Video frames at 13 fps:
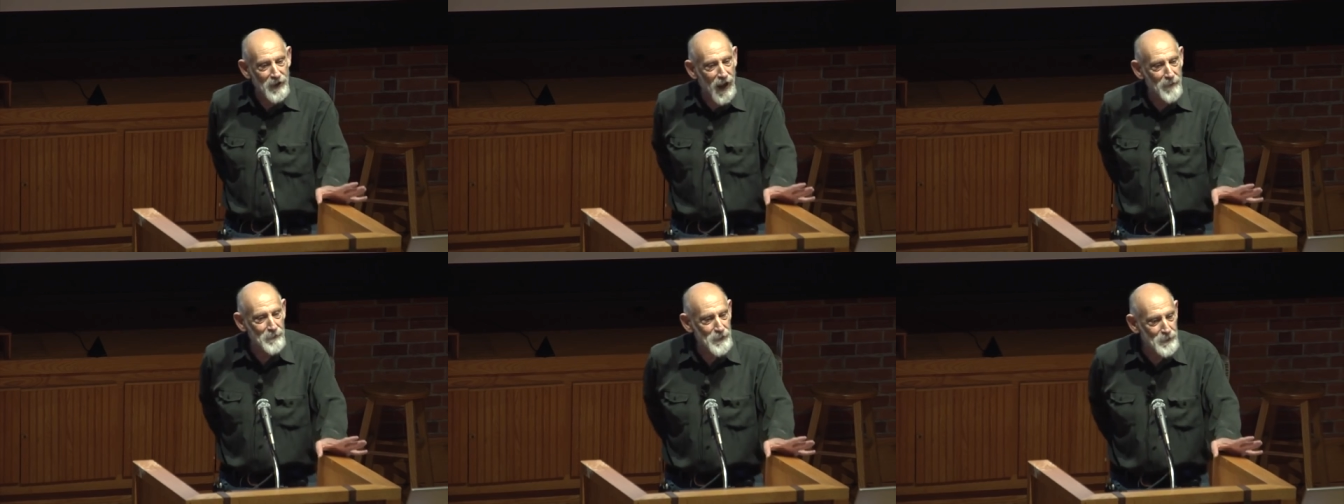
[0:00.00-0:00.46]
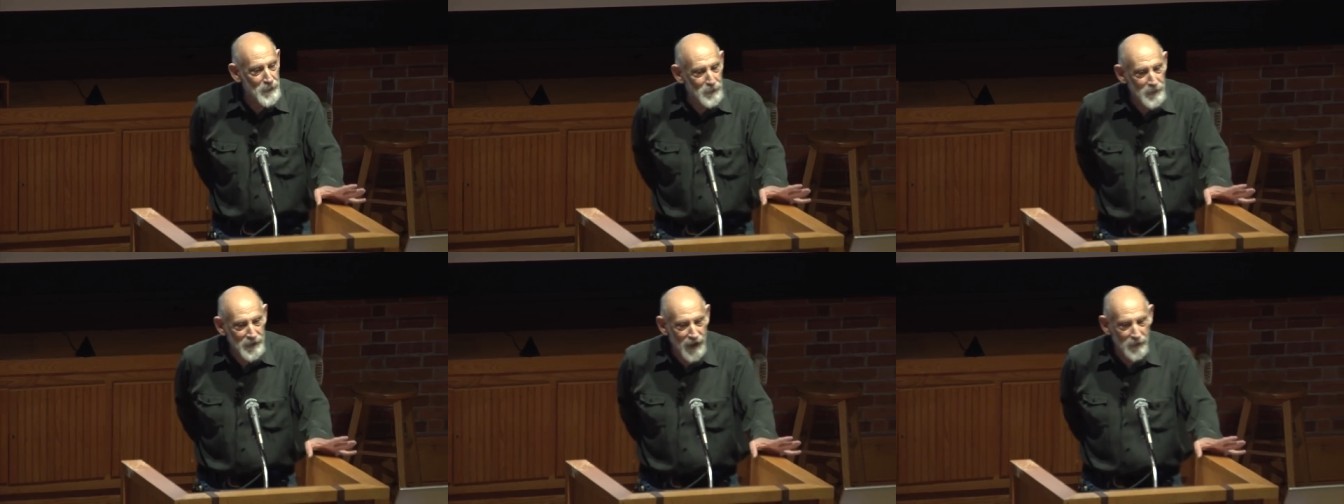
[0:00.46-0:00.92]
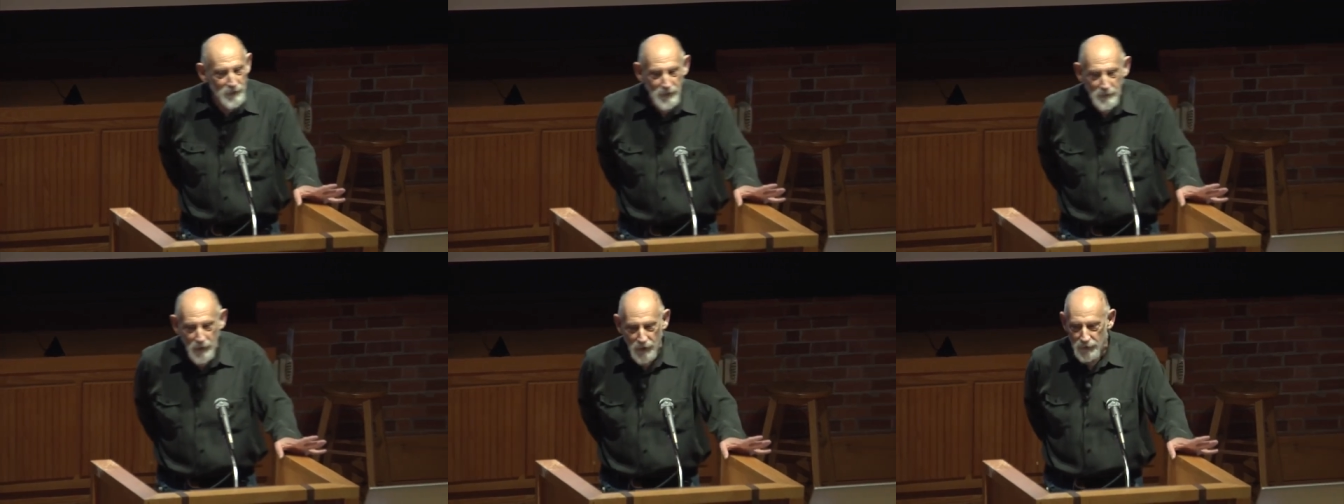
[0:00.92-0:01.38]
it happens between now and
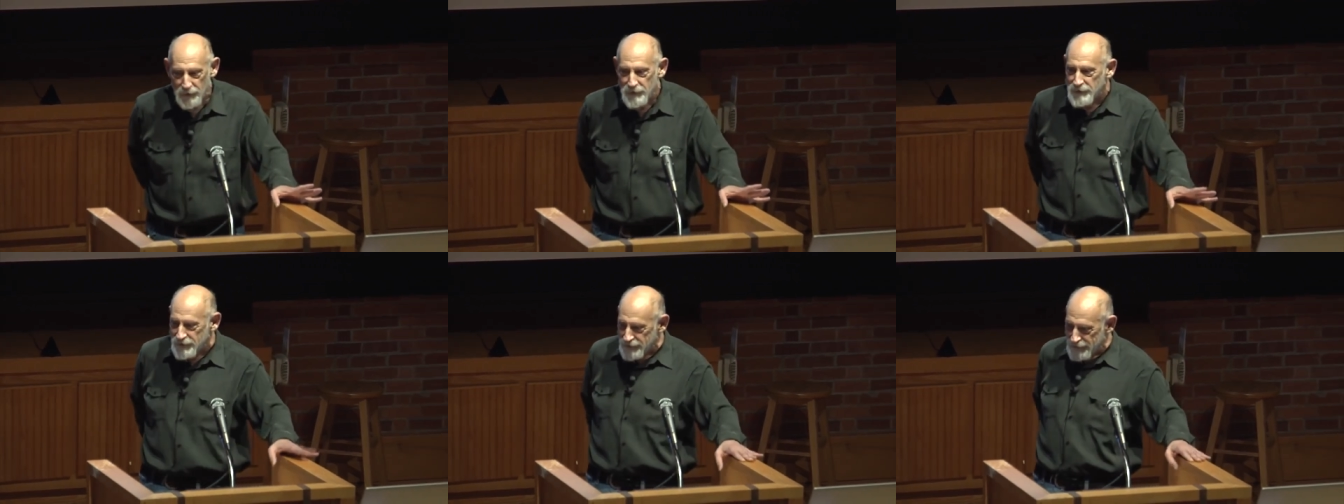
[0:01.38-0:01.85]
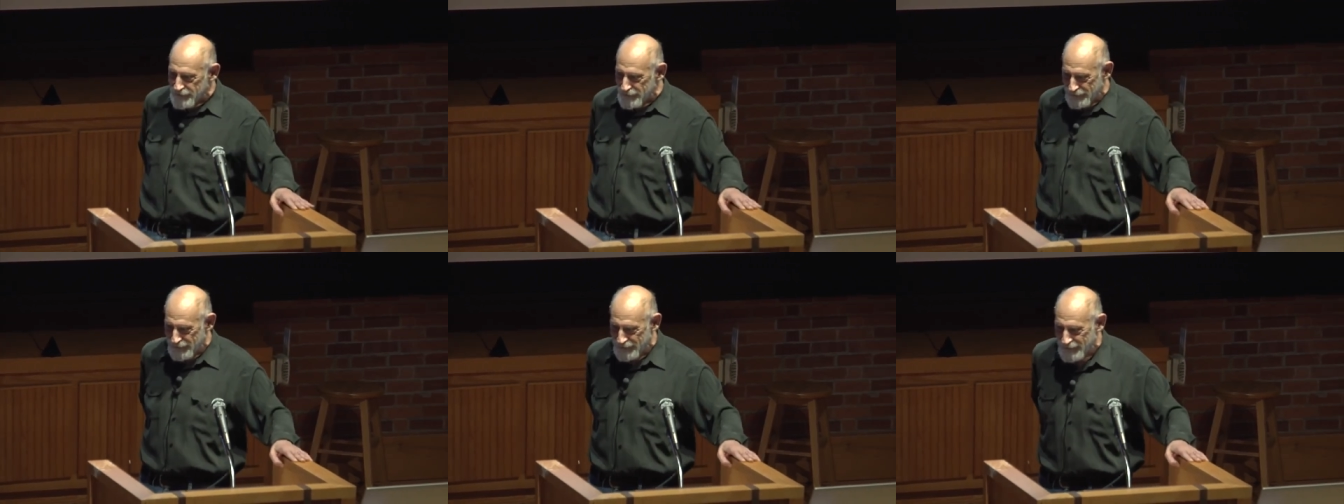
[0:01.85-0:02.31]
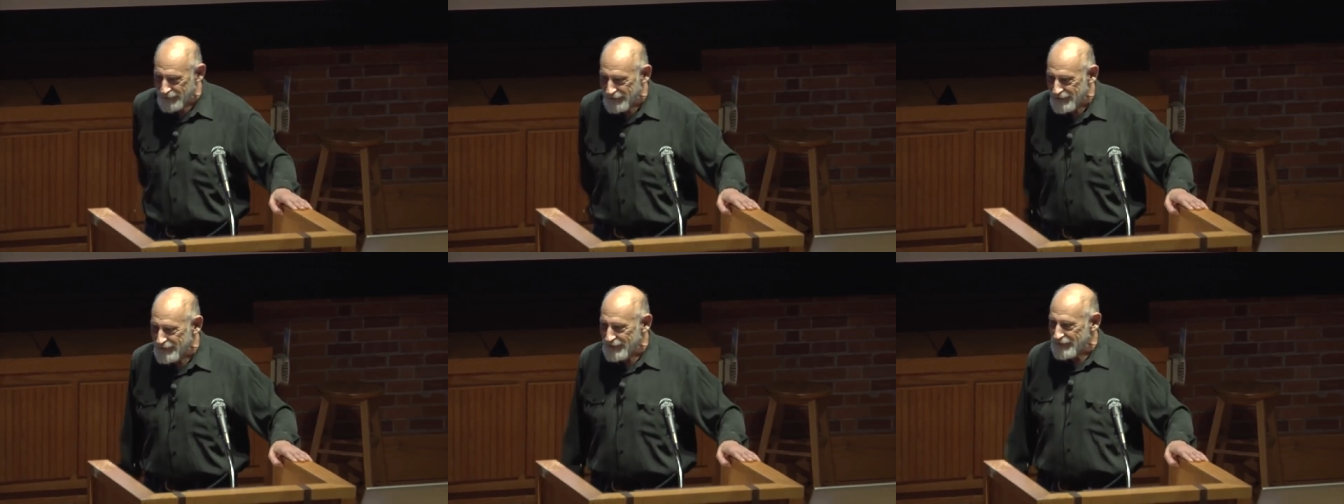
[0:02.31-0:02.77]
tomorrow.